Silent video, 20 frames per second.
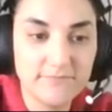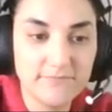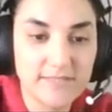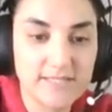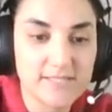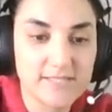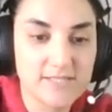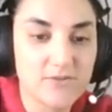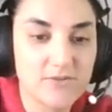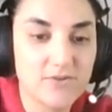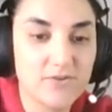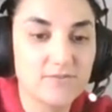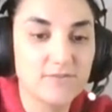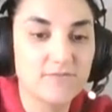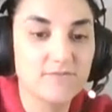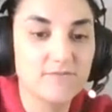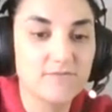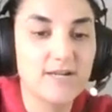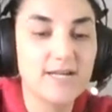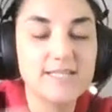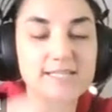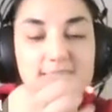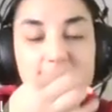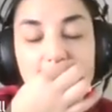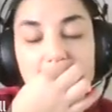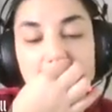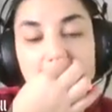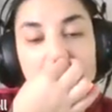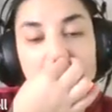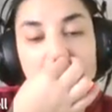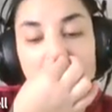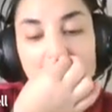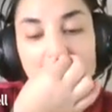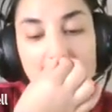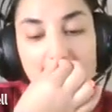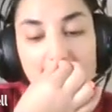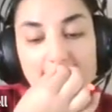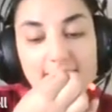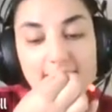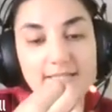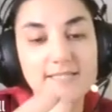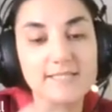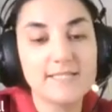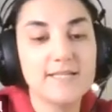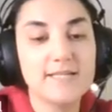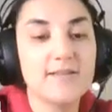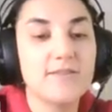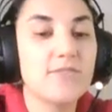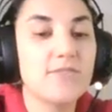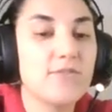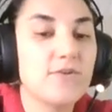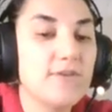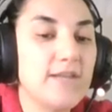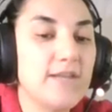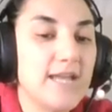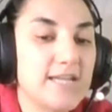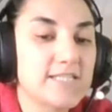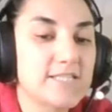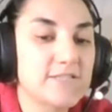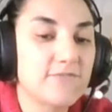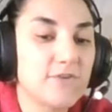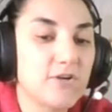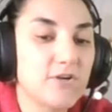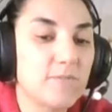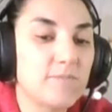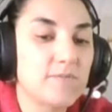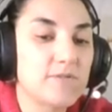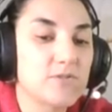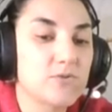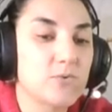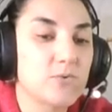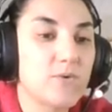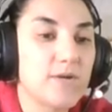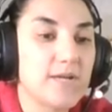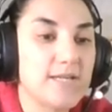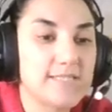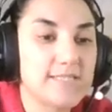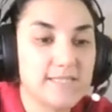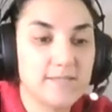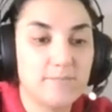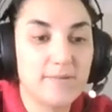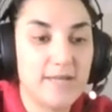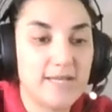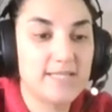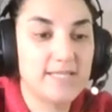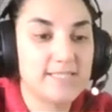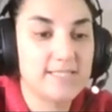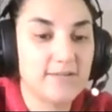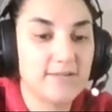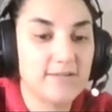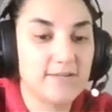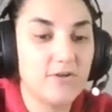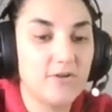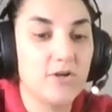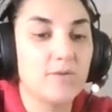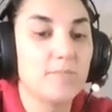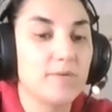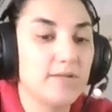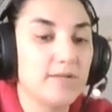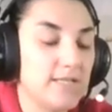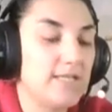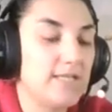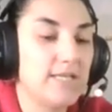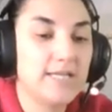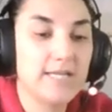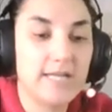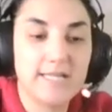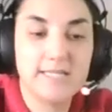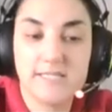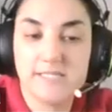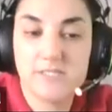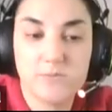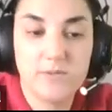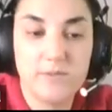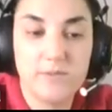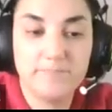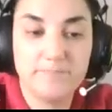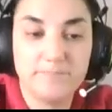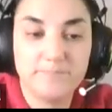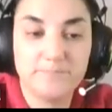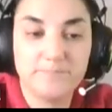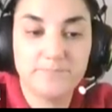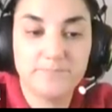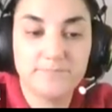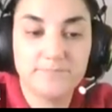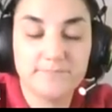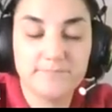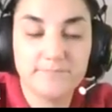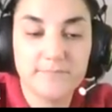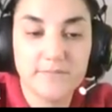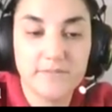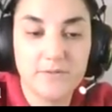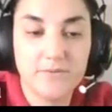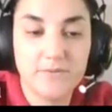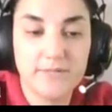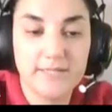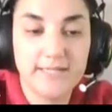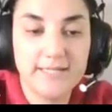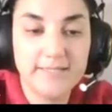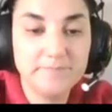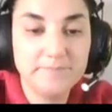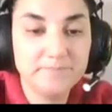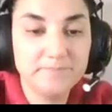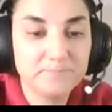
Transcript: That's not right. And the next verb is always the basic verb. He can swim. Okay.